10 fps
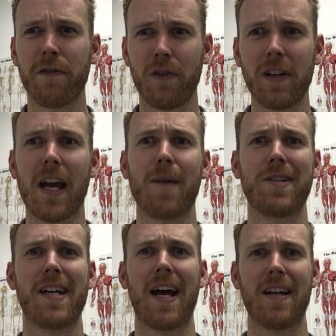fully up to
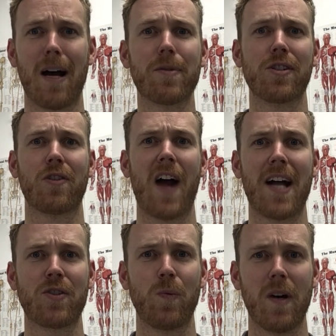date and up to
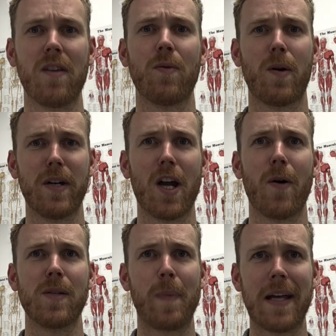scratch with what we know
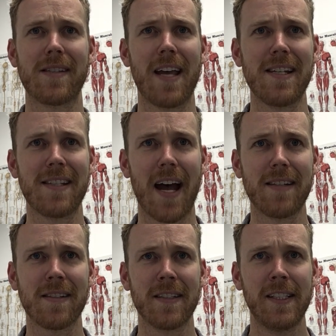is best these
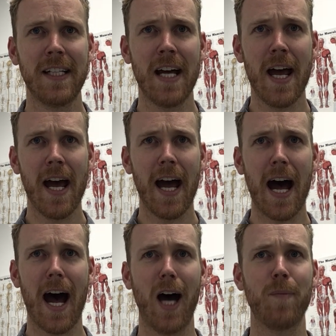days.
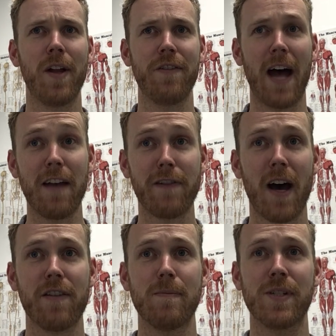They
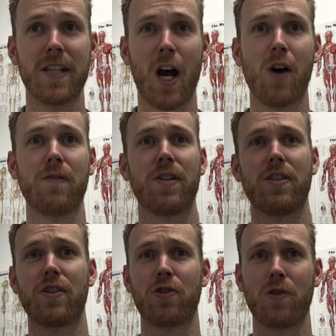found themselves
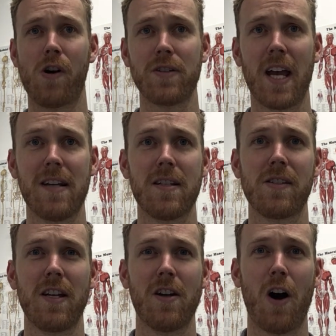as a strong
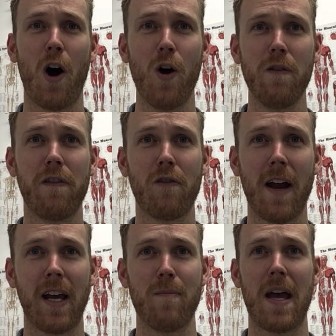tendency to
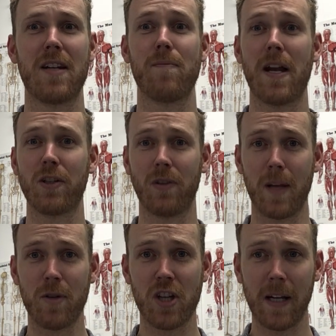over-recommend medical
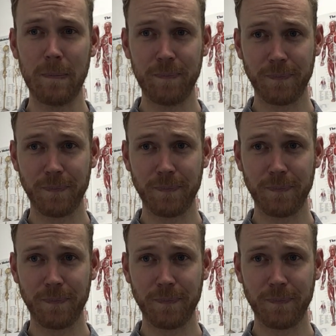imaging.